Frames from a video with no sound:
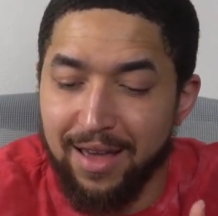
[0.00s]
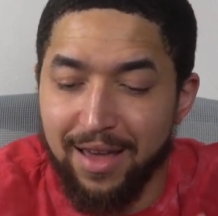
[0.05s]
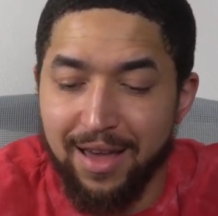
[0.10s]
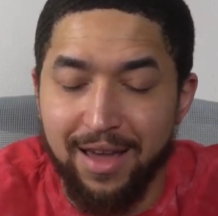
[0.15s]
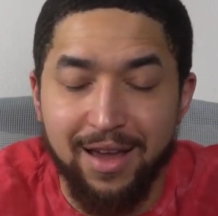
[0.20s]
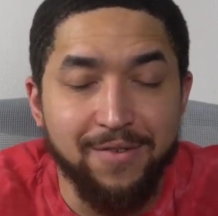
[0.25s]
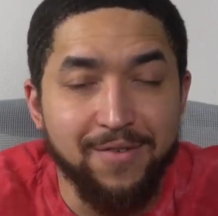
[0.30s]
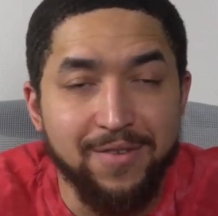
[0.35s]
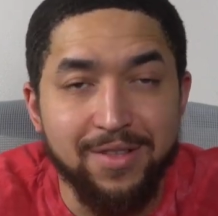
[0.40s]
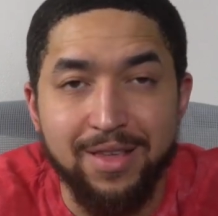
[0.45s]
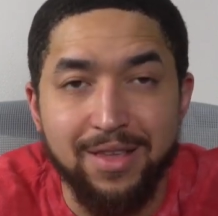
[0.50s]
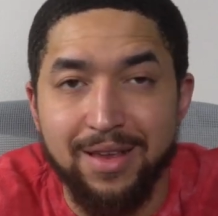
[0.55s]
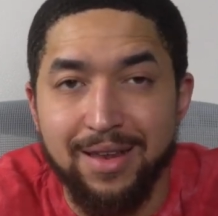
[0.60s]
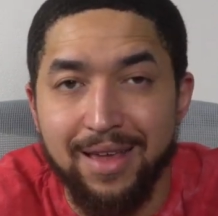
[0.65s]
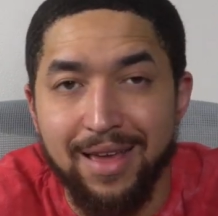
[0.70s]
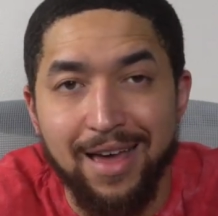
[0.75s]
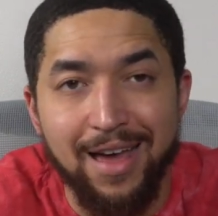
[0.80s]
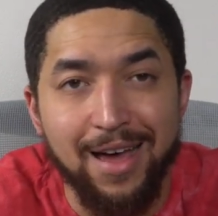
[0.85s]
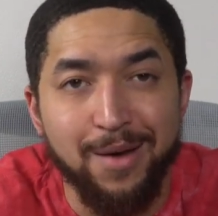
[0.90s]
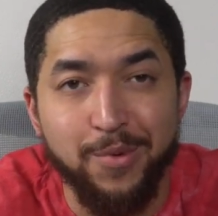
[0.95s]
Everything
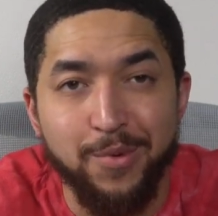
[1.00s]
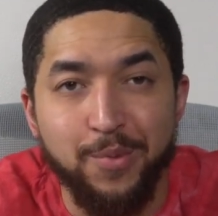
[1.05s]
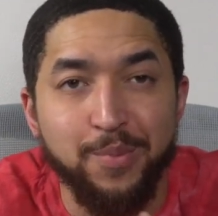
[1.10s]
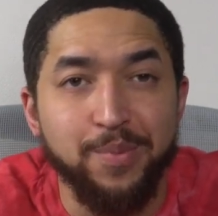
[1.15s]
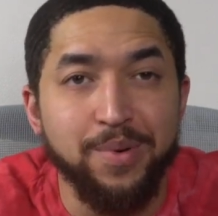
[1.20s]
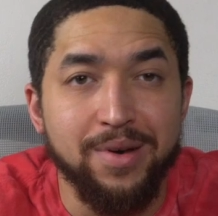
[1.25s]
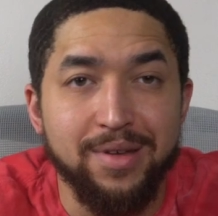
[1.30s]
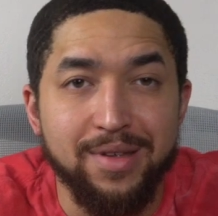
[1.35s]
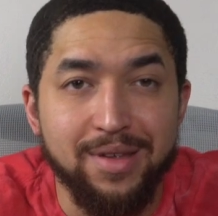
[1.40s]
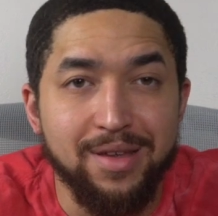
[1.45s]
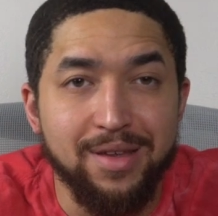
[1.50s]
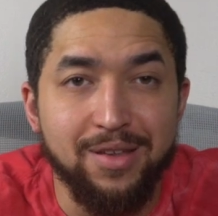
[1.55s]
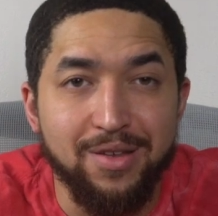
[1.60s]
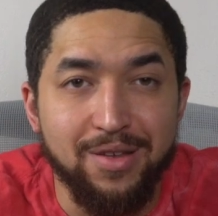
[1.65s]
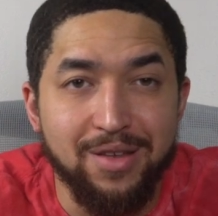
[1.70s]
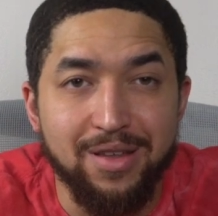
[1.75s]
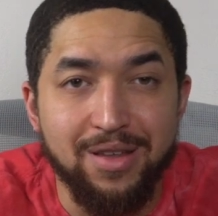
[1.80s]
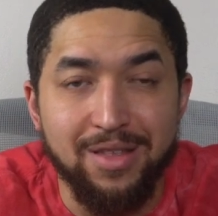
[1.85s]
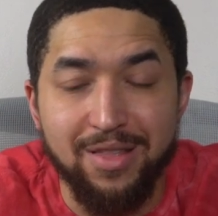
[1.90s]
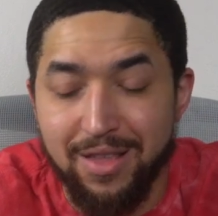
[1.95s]
that Apple puts
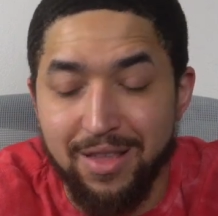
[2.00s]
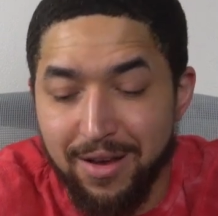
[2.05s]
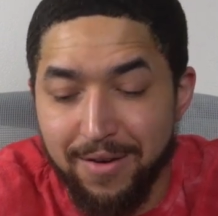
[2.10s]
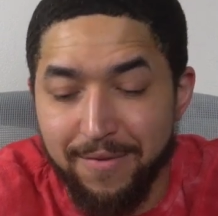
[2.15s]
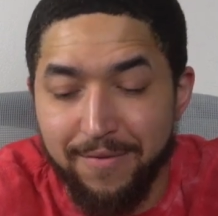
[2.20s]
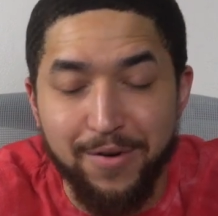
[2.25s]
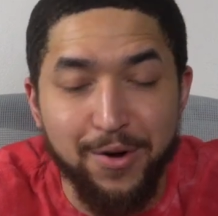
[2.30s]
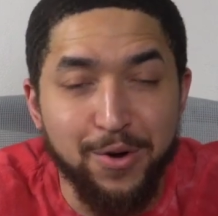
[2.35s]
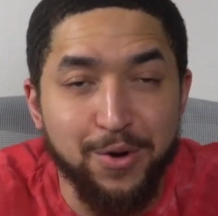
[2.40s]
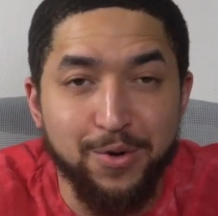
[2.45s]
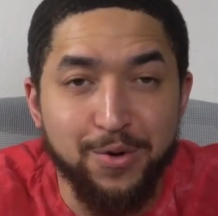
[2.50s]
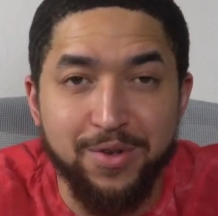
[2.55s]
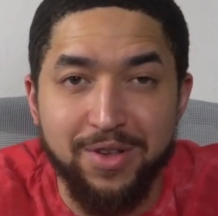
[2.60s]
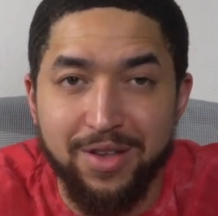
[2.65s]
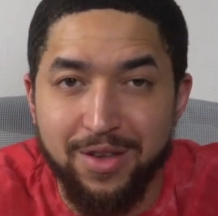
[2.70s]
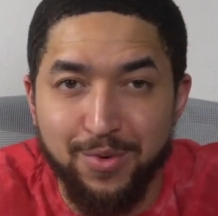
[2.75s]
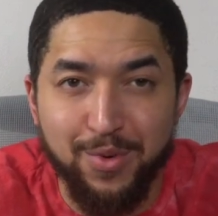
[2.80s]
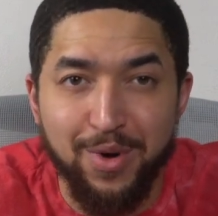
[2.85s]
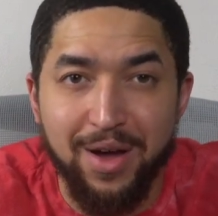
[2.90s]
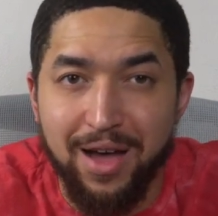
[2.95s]
into their phones
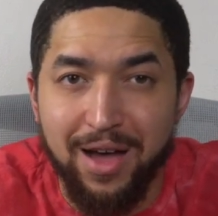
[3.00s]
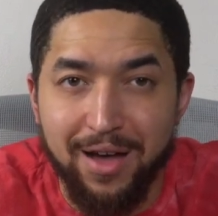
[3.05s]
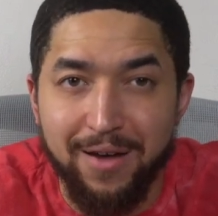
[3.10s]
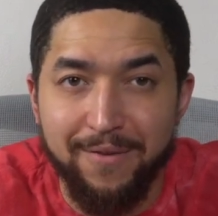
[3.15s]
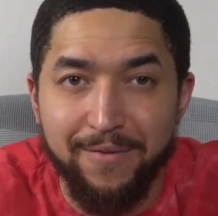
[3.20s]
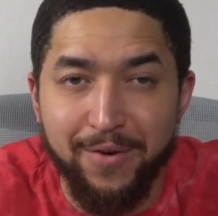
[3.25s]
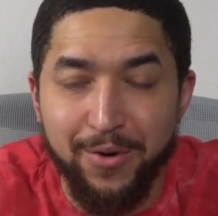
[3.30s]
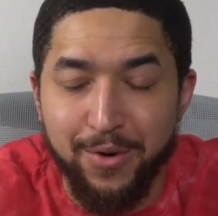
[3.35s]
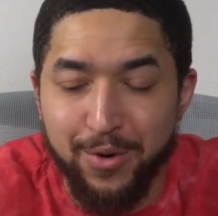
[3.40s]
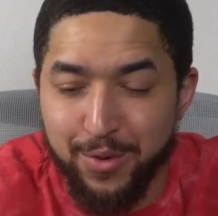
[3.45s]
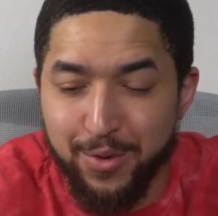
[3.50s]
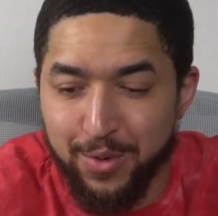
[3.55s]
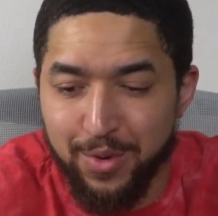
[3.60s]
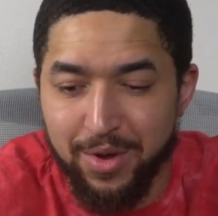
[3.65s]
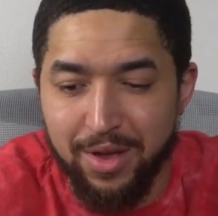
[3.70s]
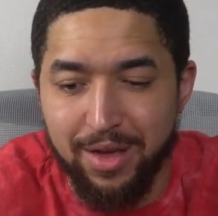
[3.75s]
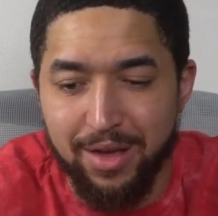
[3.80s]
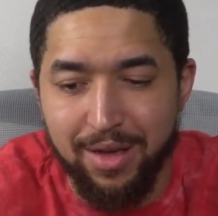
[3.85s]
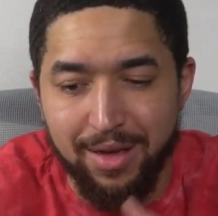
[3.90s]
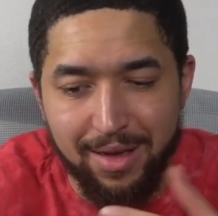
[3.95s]
to an
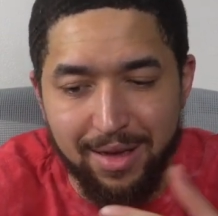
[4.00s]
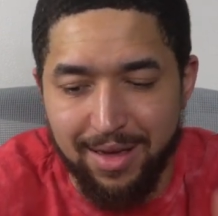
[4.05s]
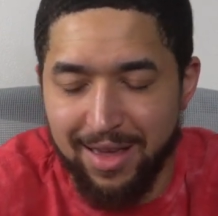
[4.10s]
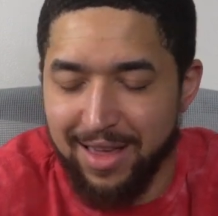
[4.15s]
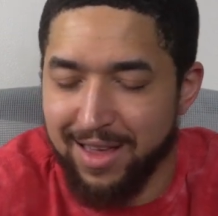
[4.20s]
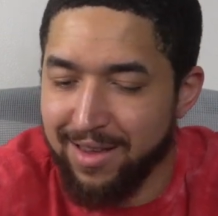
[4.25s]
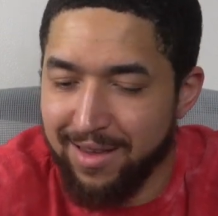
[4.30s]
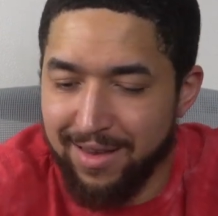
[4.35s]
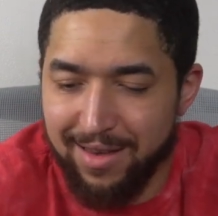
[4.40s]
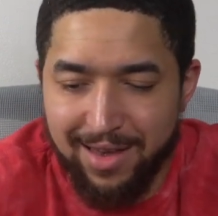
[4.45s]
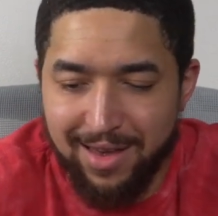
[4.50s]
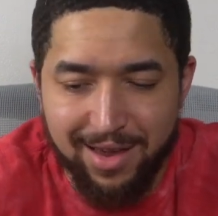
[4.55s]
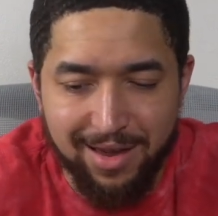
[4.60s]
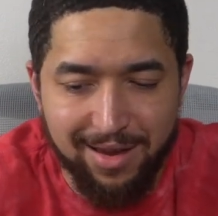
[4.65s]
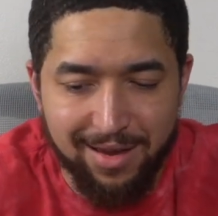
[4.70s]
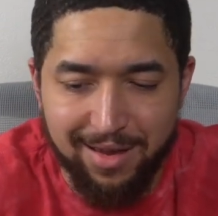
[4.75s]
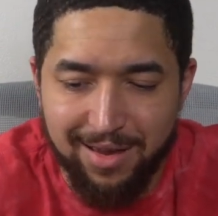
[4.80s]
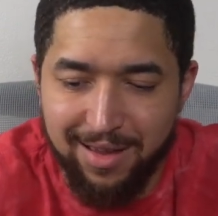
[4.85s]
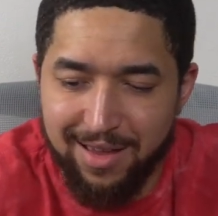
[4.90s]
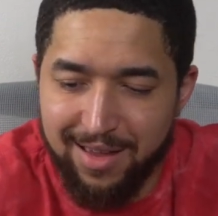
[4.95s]
iPhone,
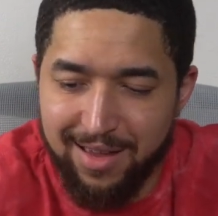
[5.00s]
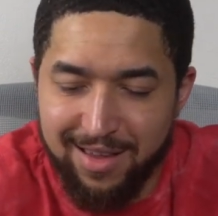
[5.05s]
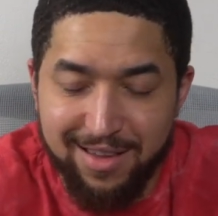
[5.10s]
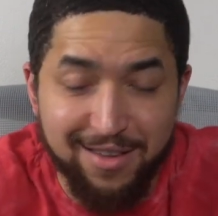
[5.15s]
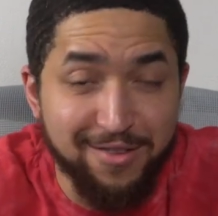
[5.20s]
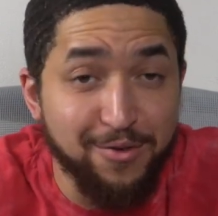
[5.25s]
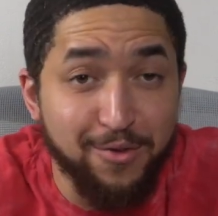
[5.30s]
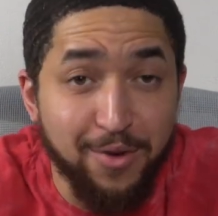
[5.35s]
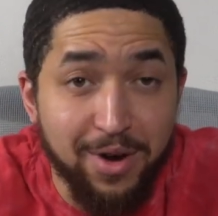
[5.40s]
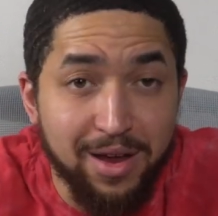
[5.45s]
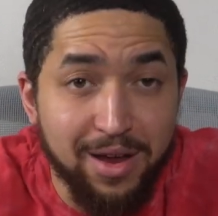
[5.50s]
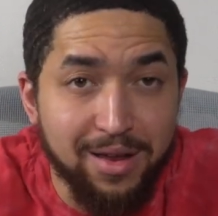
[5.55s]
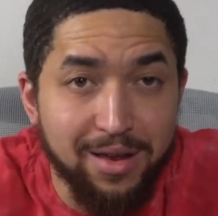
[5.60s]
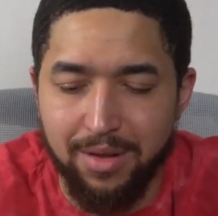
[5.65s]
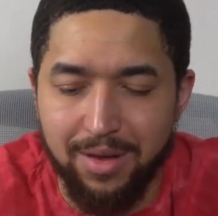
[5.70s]
it's great.